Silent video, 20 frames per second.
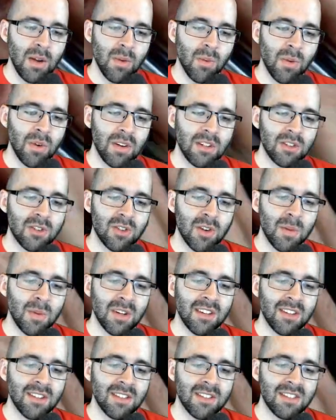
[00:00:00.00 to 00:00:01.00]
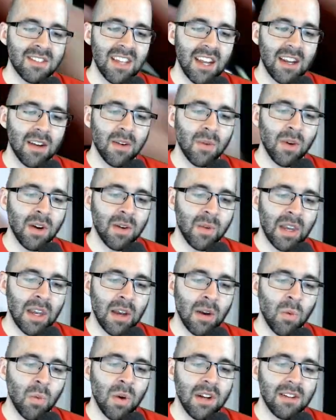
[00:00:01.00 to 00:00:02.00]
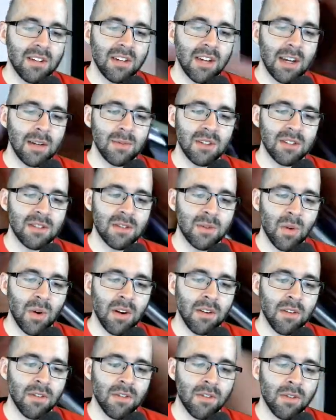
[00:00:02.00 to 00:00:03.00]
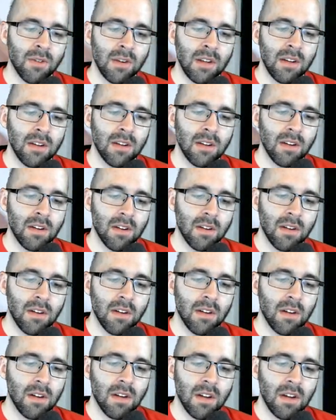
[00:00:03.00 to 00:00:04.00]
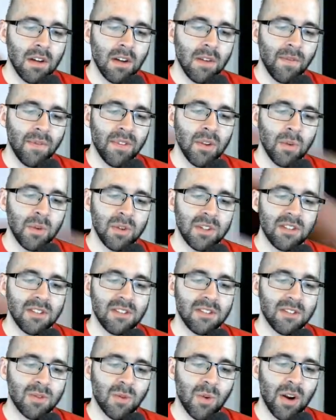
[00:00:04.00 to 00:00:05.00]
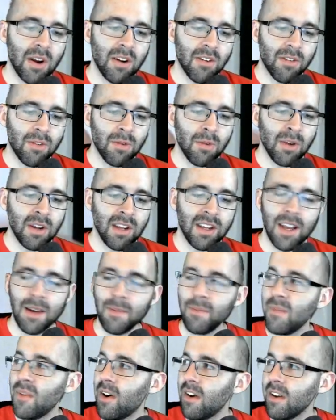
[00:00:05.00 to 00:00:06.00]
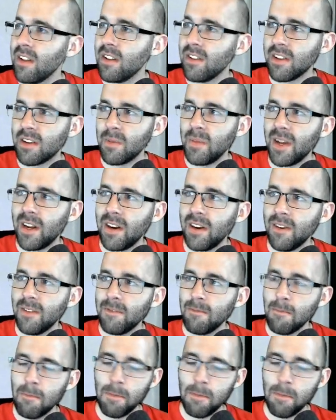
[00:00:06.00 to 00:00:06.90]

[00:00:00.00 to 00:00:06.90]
When we distribute to the second one, we get 1 times the square root of 3, which is the square root of 3. Yep, already looking better.